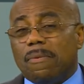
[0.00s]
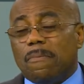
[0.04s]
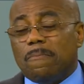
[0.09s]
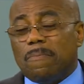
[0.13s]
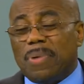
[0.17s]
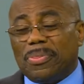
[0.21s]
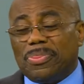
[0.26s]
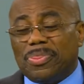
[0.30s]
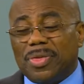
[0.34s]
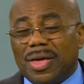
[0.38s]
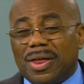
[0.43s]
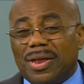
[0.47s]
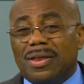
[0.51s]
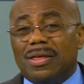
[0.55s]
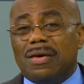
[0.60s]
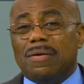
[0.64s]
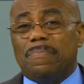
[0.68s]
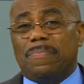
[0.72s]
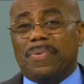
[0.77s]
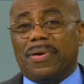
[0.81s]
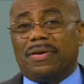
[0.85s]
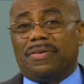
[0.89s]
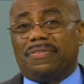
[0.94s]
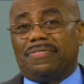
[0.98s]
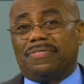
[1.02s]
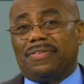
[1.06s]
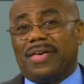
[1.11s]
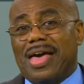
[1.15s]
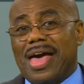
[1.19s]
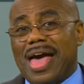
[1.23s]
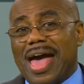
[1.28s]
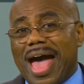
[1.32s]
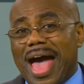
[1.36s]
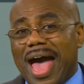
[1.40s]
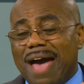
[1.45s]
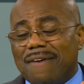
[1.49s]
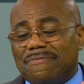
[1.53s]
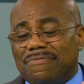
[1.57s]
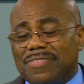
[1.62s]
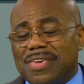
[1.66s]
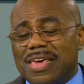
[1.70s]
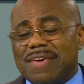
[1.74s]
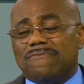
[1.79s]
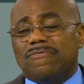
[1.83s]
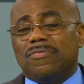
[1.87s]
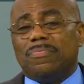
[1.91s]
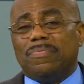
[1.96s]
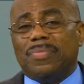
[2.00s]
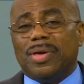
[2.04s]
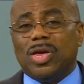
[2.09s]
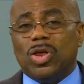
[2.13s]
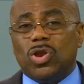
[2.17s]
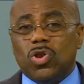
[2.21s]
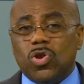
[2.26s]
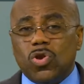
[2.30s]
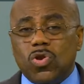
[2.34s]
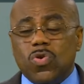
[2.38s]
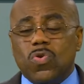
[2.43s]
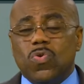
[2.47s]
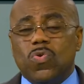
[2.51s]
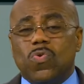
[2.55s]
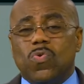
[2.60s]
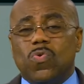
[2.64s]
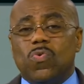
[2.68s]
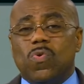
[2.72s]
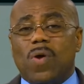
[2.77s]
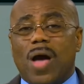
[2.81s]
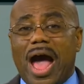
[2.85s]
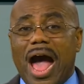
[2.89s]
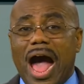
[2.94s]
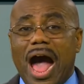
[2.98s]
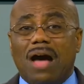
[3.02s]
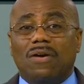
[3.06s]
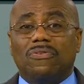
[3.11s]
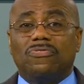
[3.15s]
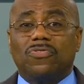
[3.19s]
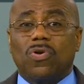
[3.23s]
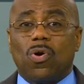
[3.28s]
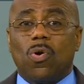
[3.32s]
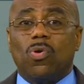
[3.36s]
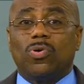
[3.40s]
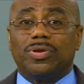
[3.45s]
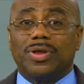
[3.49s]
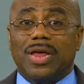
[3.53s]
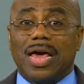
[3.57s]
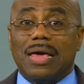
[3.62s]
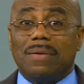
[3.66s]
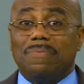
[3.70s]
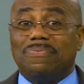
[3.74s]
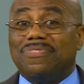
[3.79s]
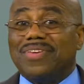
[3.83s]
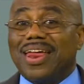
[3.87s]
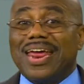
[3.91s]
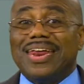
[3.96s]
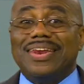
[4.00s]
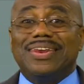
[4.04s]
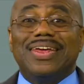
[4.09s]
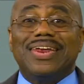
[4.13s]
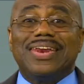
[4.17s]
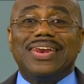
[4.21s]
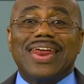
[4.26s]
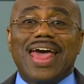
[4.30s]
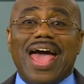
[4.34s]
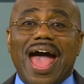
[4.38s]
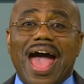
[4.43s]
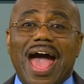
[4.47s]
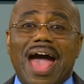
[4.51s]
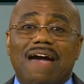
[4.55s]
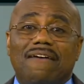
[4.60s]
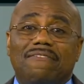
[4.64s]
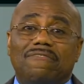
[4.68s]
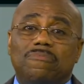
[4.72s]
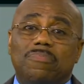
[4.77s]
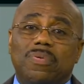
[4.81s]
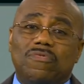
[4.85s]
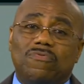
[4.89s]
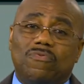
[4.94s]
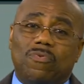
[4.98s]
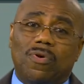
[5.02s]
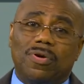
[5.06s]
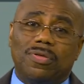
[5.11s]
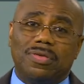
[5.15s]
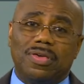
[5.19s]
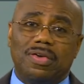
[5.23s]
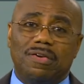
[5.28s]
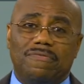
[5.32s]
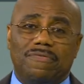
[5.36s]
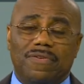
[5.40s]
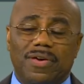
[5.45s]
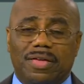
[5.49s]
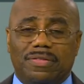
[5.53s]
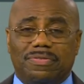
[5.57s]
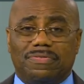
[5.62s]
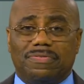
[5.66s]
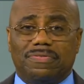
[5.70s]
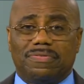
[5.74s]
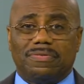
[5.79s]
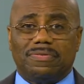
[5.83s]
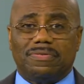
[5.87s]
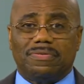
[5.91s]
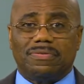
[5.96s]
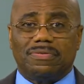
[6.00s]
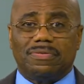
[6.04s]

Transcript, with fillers: But the Olympics has given me new household names that I didn't have before the events.